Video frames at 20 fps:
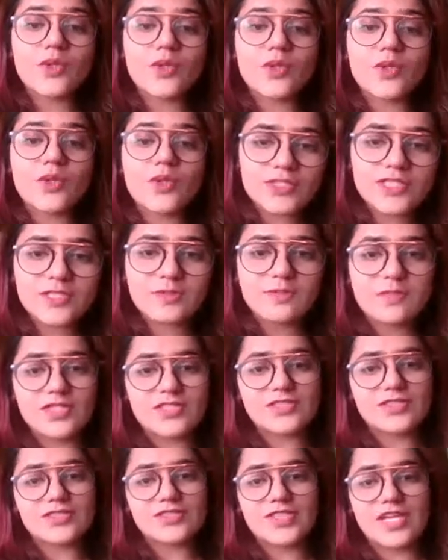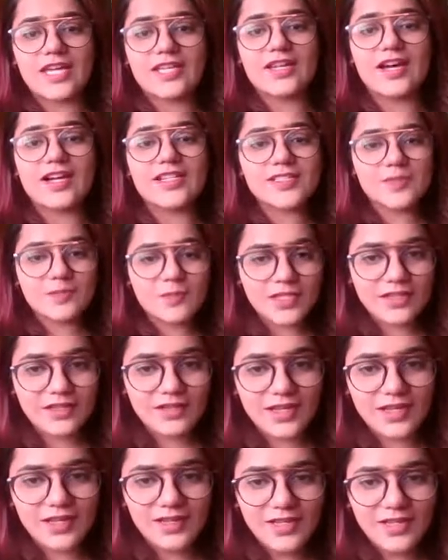host Ms. Shahnaz
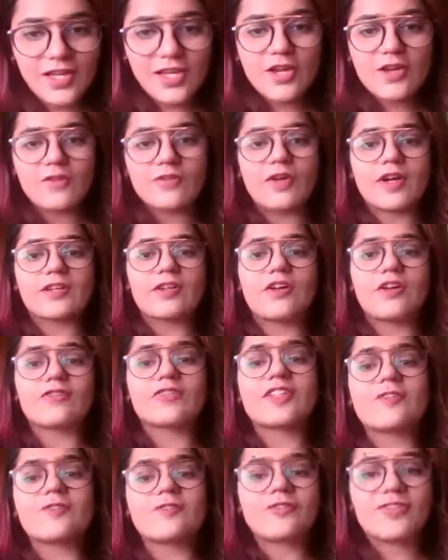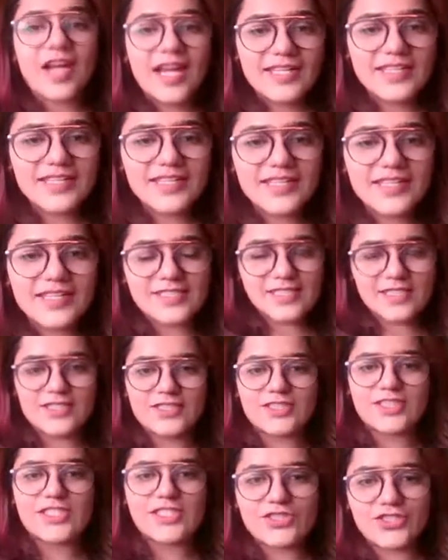Minallah, one of the finest
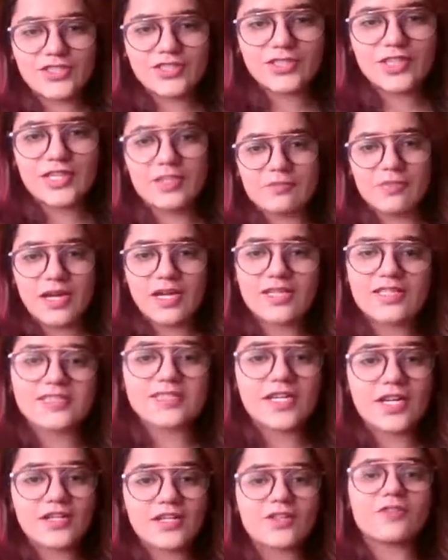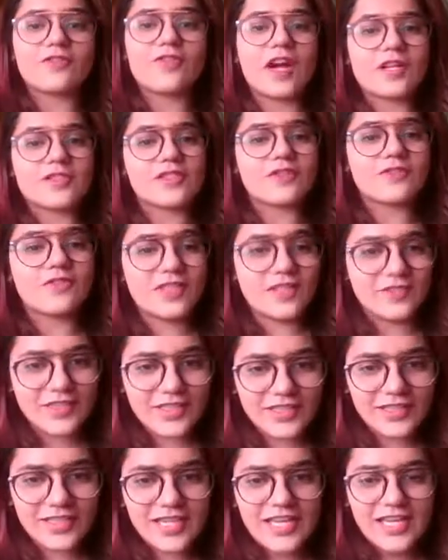teacher in Pakistan of art of
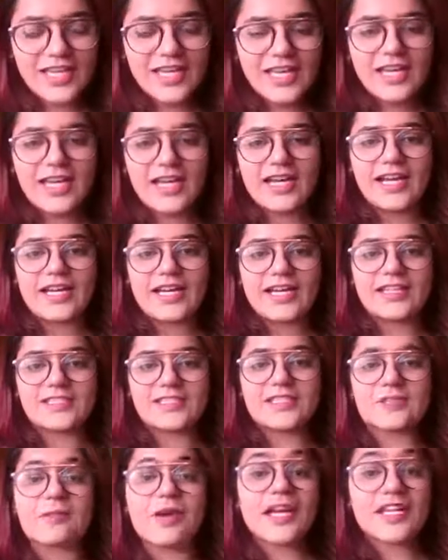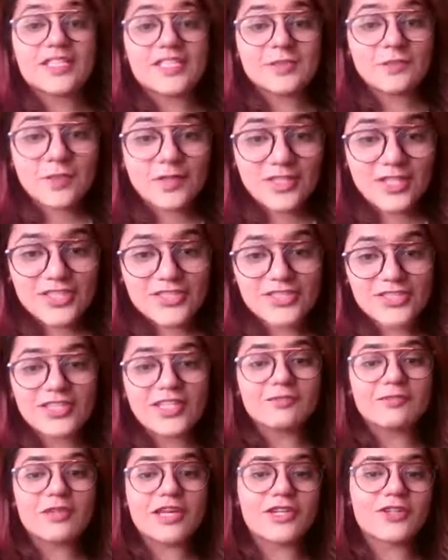living, and my inspiration
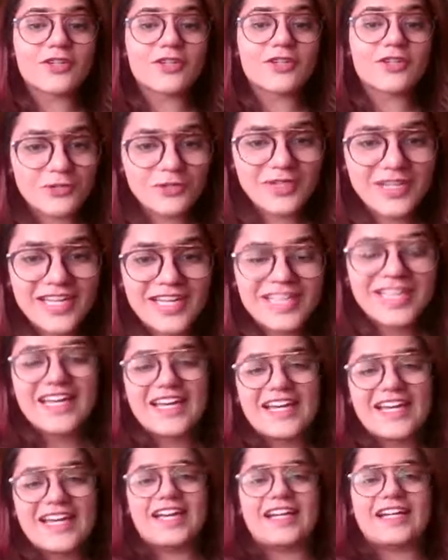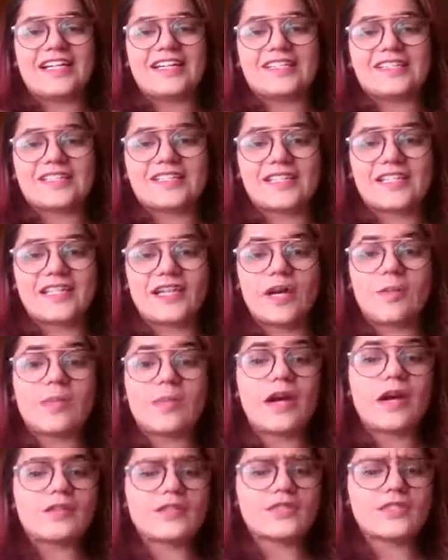and my guru. And
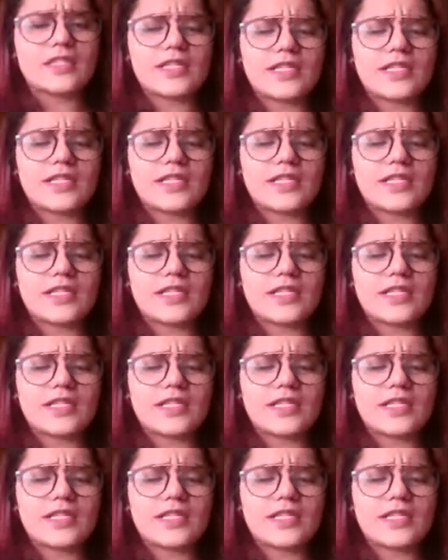about